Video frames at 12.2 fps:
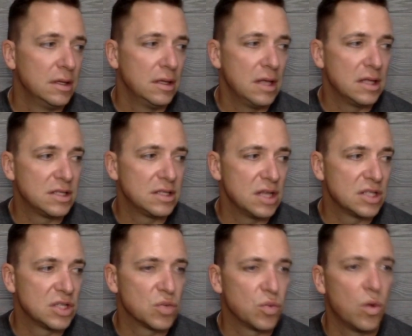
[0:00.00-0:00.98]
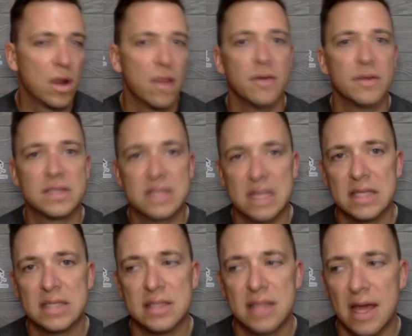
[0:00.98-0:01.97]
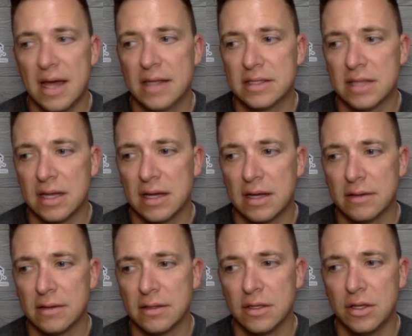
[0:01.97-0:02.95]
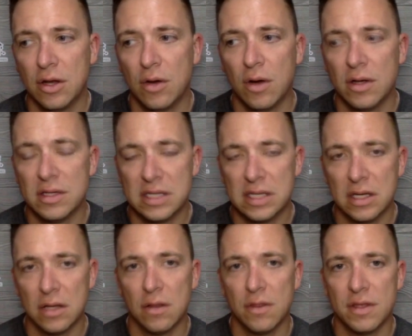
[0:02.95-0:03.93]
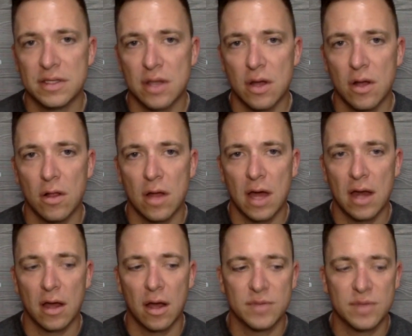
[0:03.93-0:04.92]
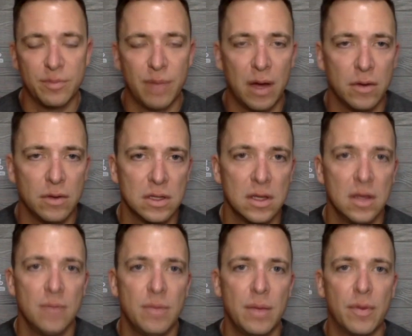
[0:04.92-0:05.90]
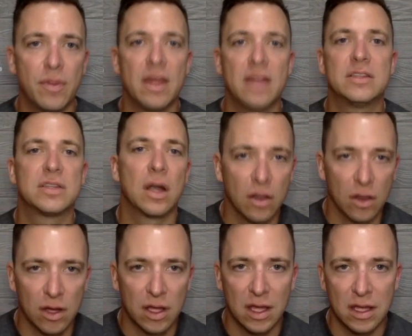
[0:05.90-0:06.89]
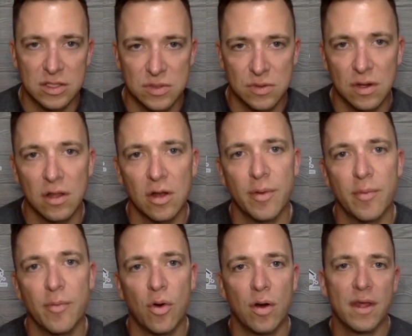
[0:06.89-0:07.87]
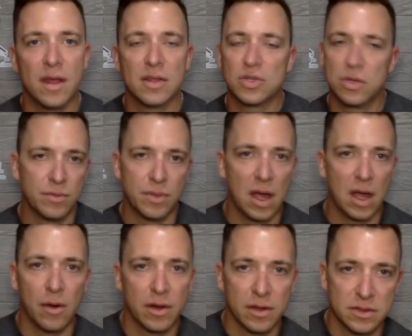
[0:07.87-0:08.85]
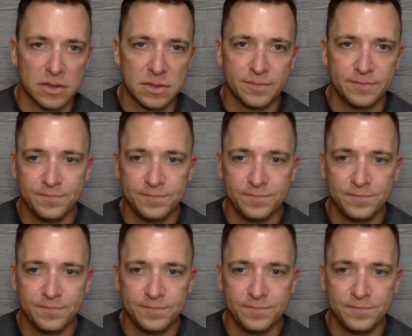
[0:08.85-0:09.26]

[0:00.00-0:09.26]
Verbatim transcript: it's it's just one of those things that uh, you know until this all kind of comes about, people then start looking into it a little bit more, and that shouldn't be how it is.